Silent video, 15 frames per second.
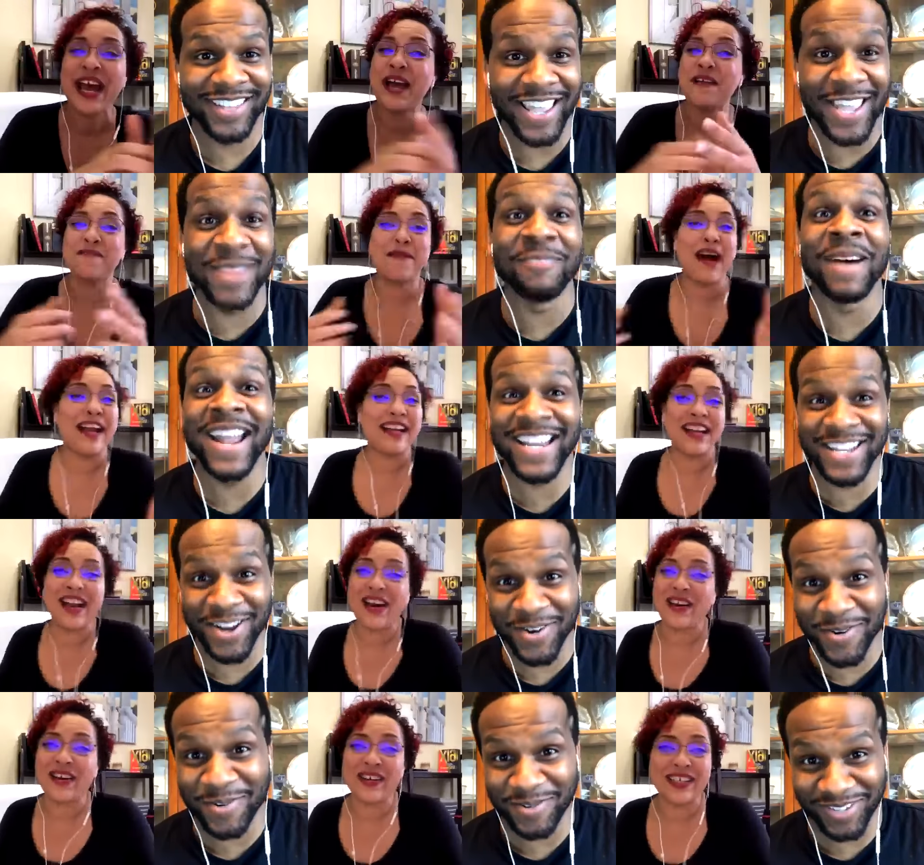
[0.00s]
Speaker 1: and Mike, Mike
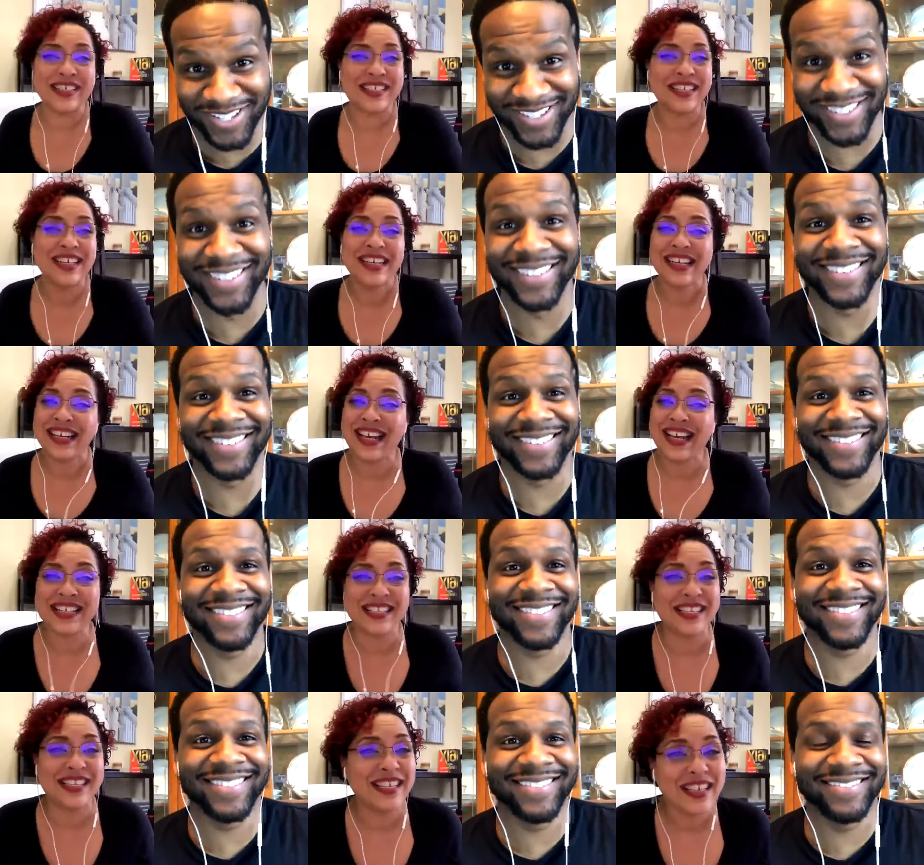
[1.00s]
knows.
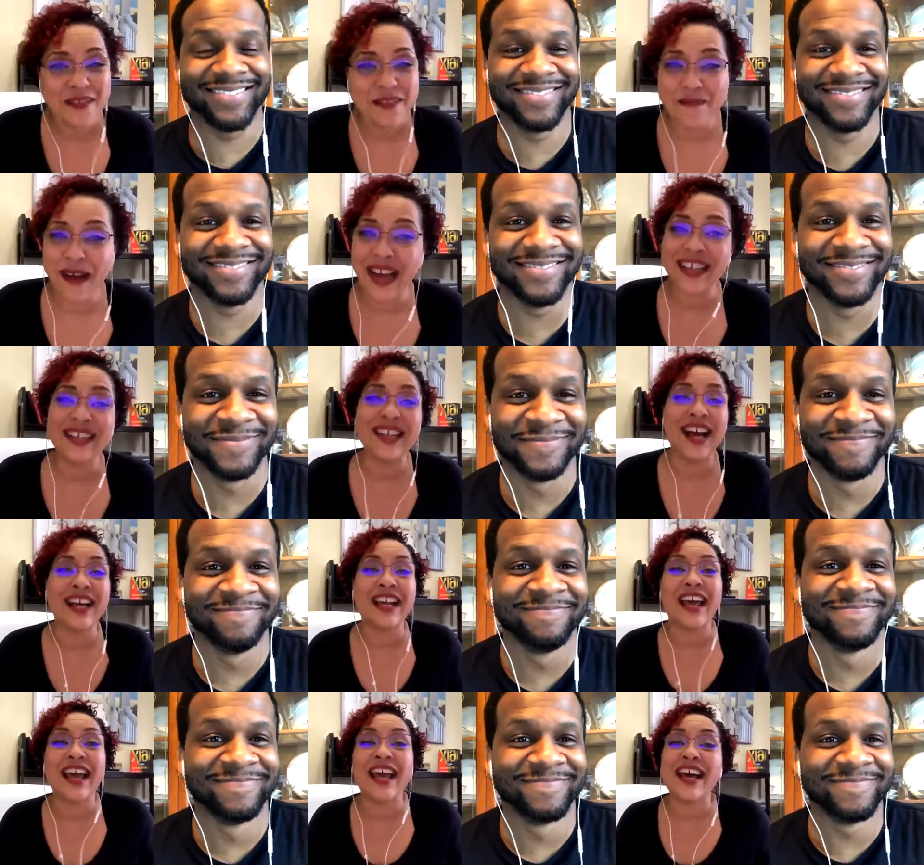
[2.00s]
Mike can knocked the
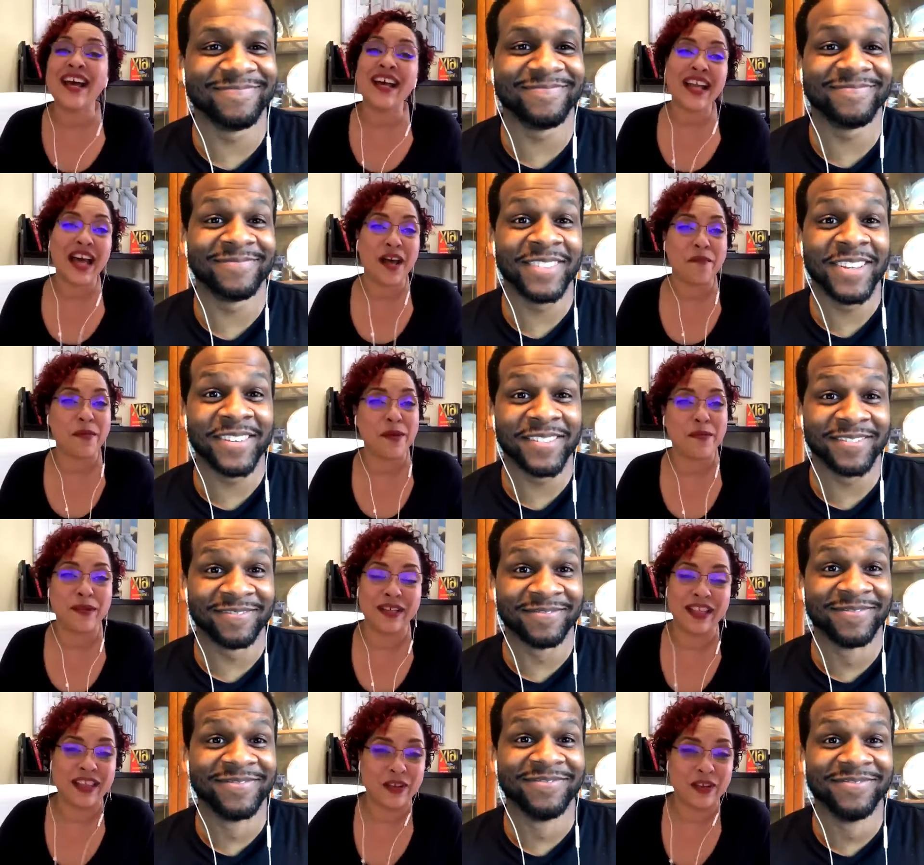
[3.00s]
hell out of people in
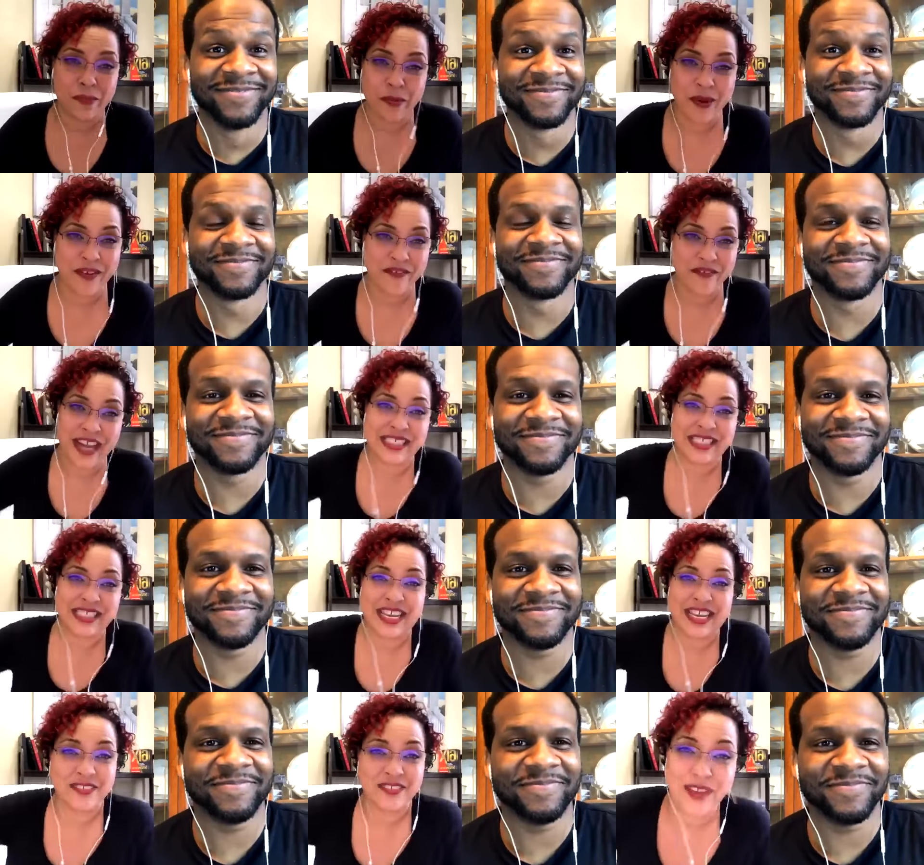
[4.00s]
3.5
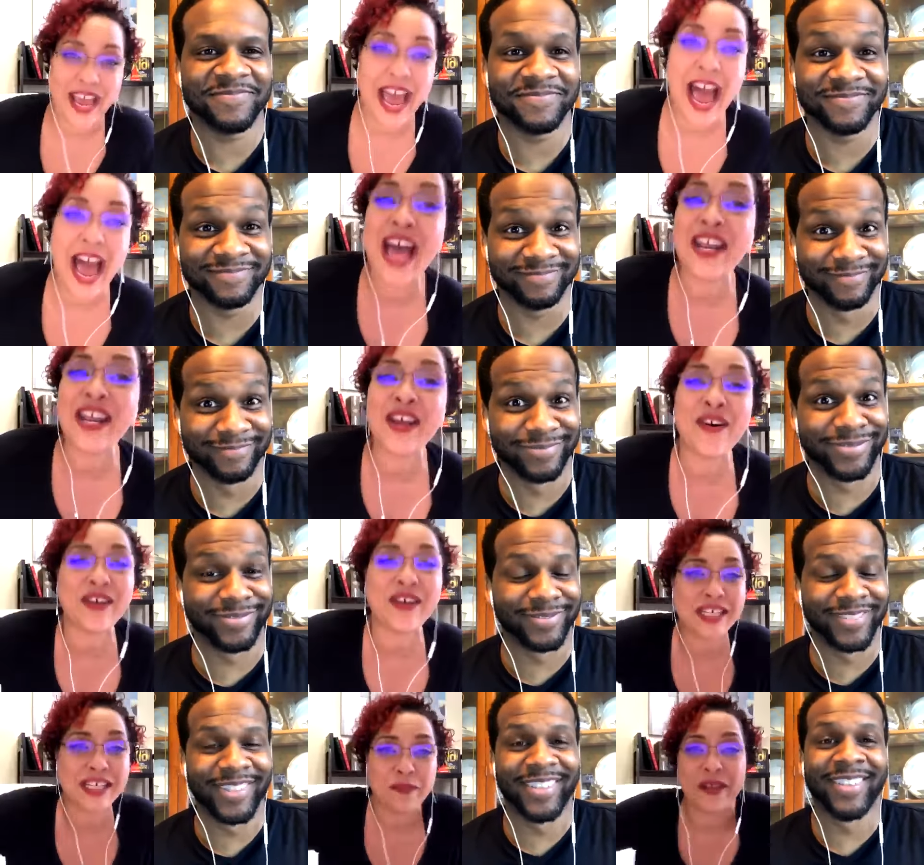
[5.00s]
seconds flat. I know because I
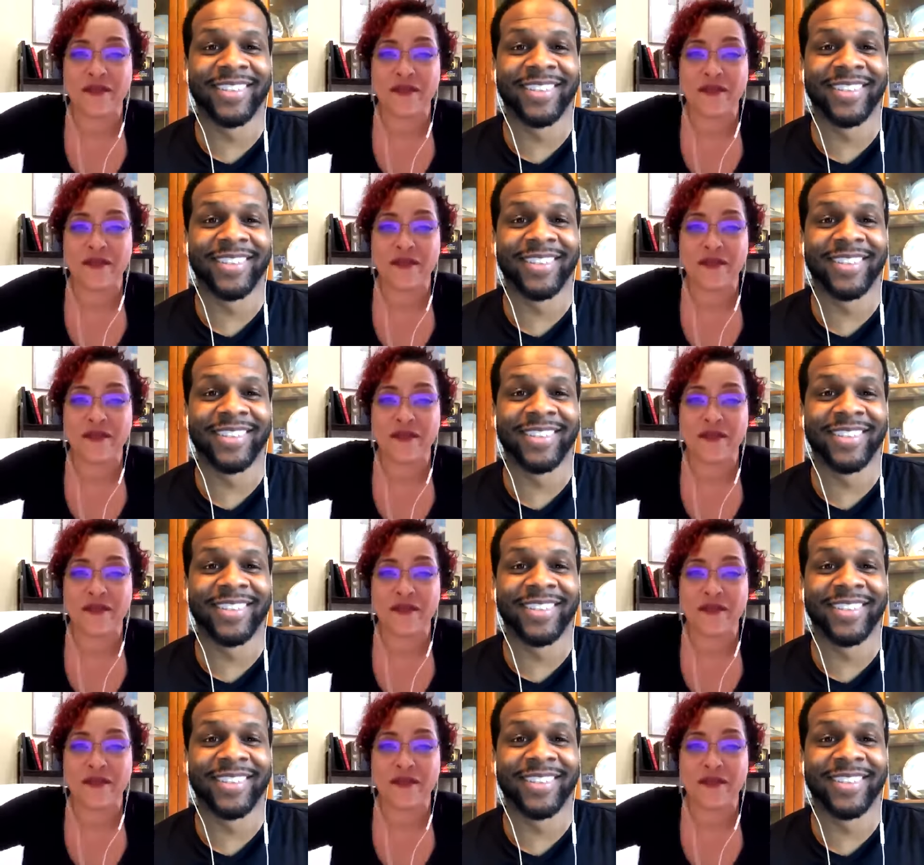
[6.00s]
spent